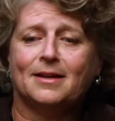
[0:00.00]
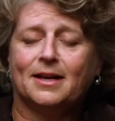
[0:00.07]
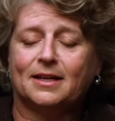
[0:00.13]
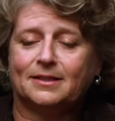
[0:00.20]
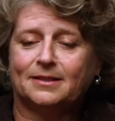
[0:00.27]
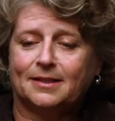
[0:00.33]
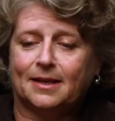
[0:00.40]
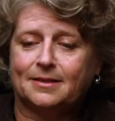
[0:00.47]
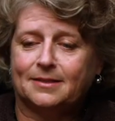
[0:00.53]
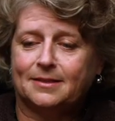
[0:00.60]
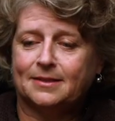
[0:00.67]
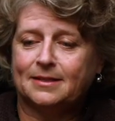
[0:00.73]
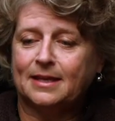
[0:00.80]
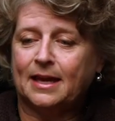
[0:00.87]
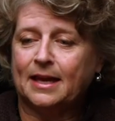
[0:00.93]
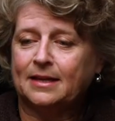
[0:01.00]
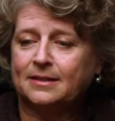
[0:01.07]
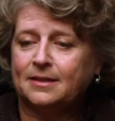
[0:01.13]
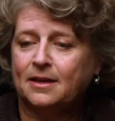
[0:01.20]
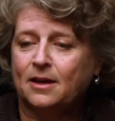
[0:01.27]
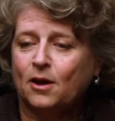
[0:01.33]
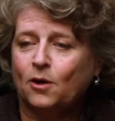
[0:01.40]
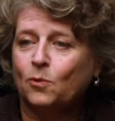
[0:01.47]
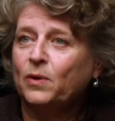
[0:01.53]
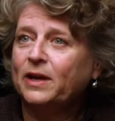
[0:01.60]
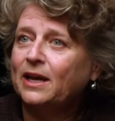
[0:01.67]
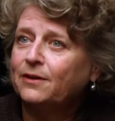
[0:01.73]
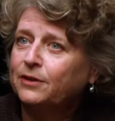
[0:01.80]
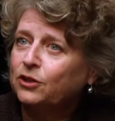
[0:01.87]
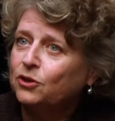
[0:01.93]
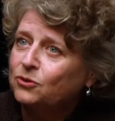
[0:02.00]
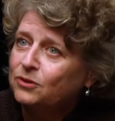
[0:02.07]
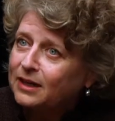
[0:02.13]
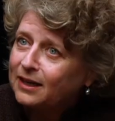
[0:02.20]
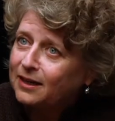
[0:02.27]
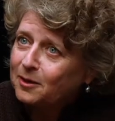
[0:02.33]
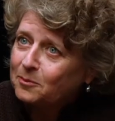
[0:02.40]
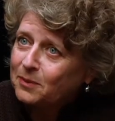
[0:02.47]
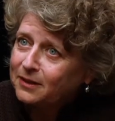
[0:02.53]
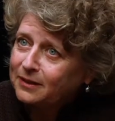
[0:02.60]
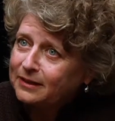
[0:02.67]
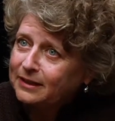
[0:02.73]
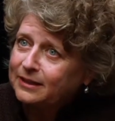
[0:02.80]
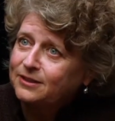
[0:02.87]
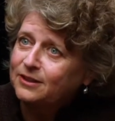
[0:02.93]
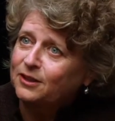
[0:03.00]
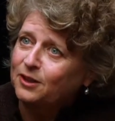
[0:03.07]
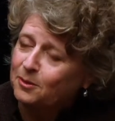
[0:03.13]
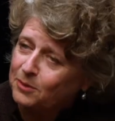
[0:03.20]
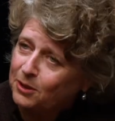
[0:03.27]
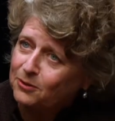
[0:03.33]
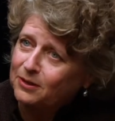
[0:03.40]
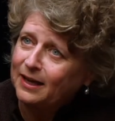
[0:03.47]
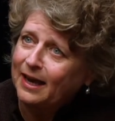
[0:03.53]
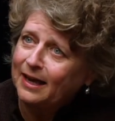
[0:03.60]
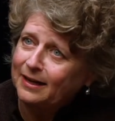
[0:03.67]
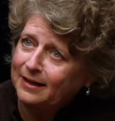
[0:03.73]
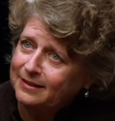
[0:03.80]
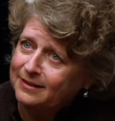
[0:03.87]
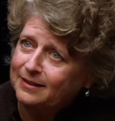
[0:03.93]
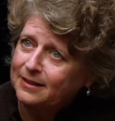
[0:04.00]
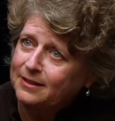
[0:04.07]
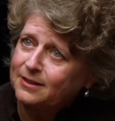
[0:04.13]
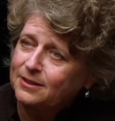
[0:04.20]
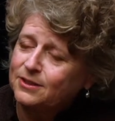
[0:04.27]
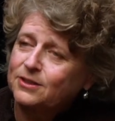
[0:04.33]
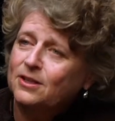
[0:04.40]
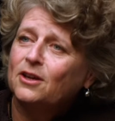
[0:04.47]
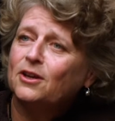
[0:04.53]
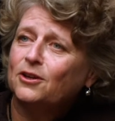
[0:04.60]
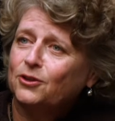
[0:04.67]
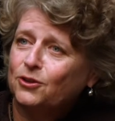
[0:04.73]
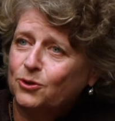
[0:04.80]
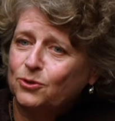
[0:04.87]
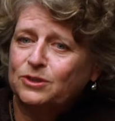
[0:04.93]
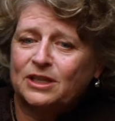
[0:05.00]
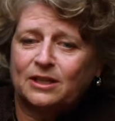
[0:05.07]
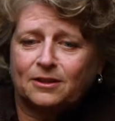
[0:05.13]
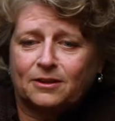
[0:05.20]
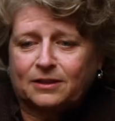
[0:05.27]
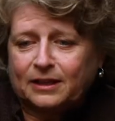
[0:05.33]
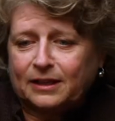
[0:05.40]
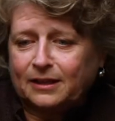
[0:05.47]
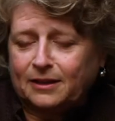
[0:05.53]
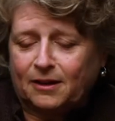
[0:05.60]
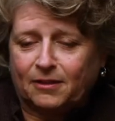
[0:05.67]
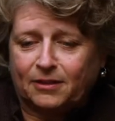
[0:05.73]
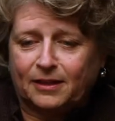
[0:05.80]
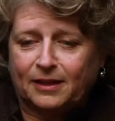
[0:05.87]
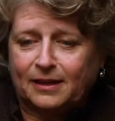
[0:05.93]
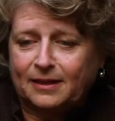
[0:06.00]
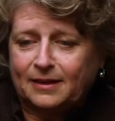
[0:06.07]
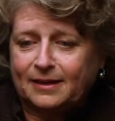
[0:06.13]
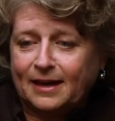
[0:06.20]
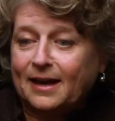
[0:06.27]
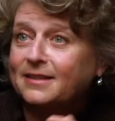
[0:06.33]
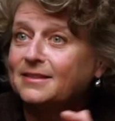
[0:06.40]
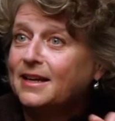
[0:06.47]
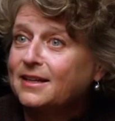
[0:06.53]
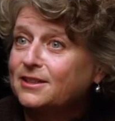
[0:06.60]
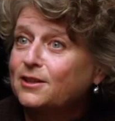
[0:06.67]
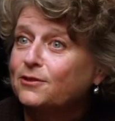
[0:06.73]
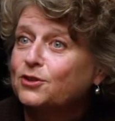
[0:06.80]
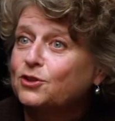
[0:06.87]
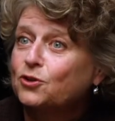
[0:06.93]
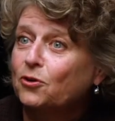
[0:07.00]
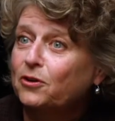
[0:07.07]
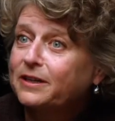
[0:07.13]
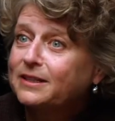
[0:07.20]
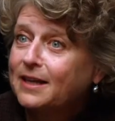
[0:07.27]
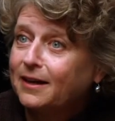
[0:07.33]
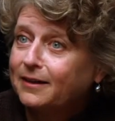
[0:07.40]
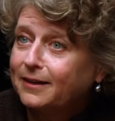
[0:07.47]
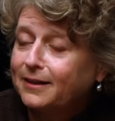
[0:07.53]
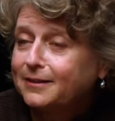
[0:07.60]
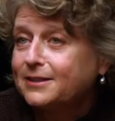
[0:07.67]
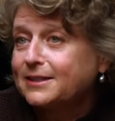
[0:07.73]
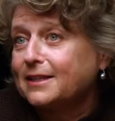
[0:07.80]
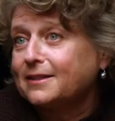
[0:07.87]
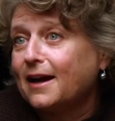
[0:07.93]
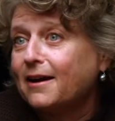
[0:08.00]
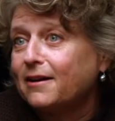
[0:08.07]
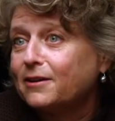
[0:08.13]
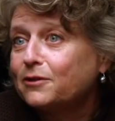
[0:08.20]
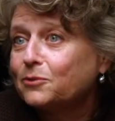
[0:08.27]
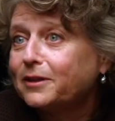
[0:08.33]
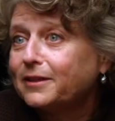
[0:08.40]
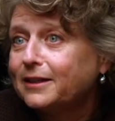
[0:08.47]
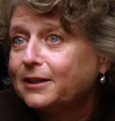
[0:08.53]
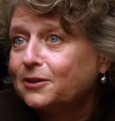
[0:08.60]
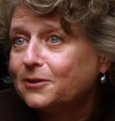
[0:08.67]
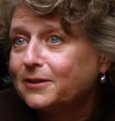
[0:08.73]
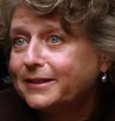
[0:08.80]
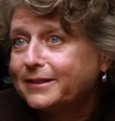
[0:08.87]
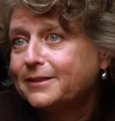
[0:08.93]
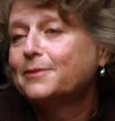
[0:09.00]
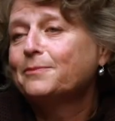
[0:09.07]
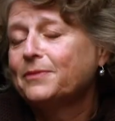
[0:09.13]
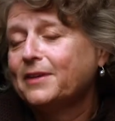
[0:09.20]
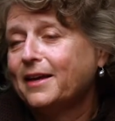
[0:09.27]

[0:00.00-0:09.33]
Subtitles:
a sense that we have a unique ability to communicate ideas using the context of storytelling that's at the heart of what theater is.